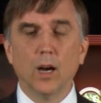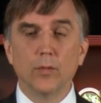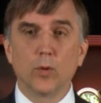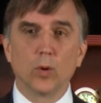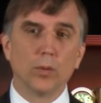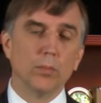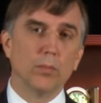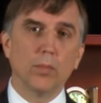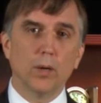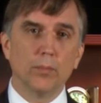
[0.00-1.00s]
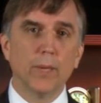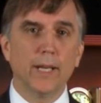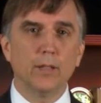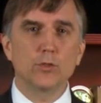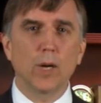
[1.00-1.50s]
for
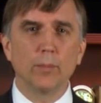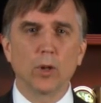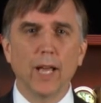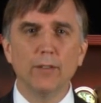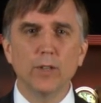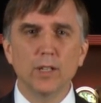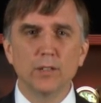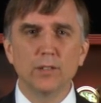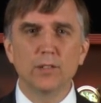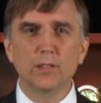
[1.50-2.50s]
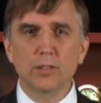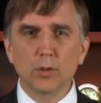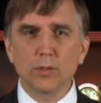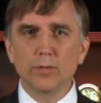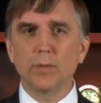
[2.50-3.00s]
many tribal advocates is to
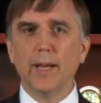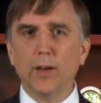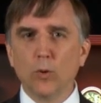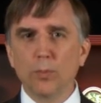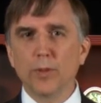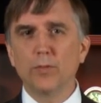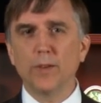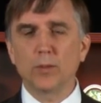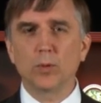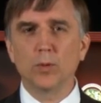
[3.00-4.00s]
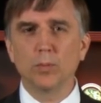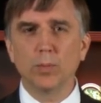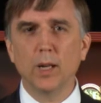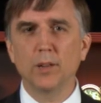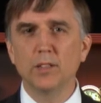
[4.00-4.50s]
sort of help the federal
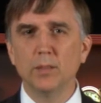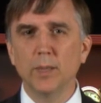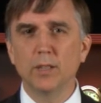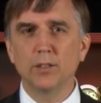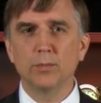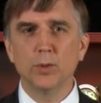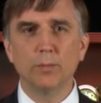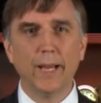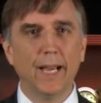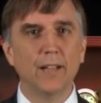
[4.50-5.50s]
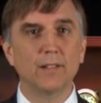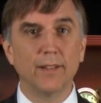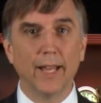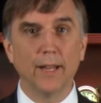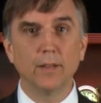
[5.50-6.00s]
policymakers move past
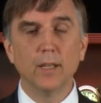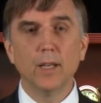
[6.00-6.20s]
that,